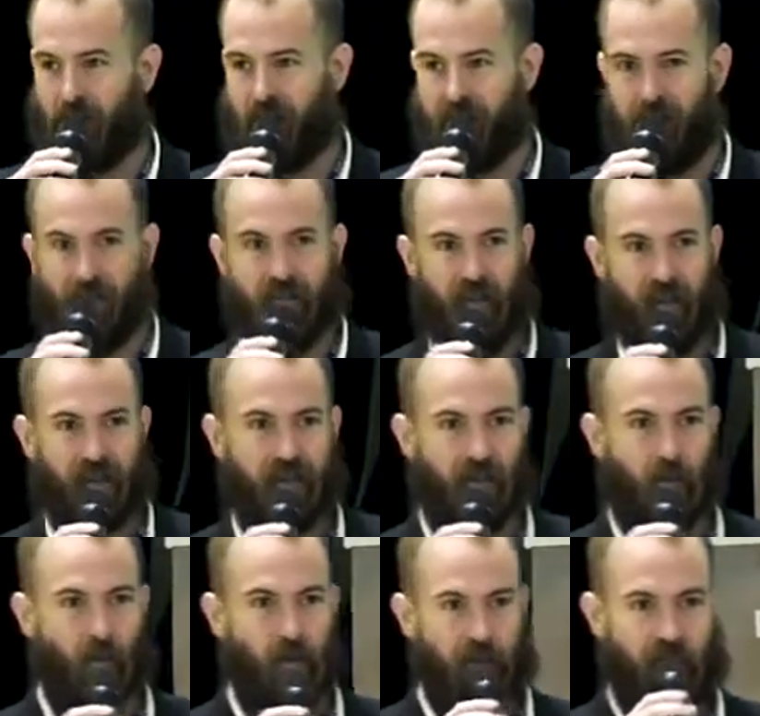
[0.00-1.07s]
I want to teach like
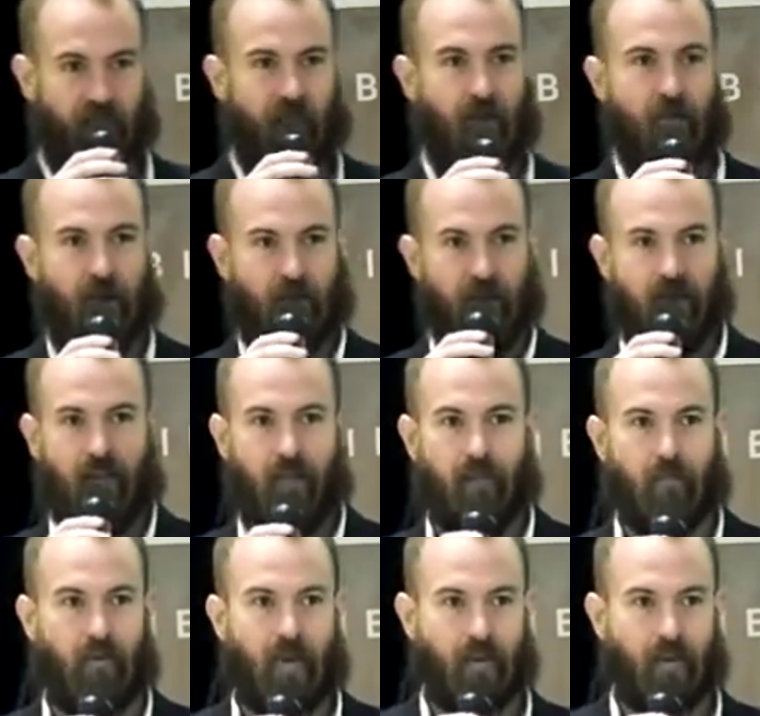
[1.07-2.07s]
Deloitte and KPMG and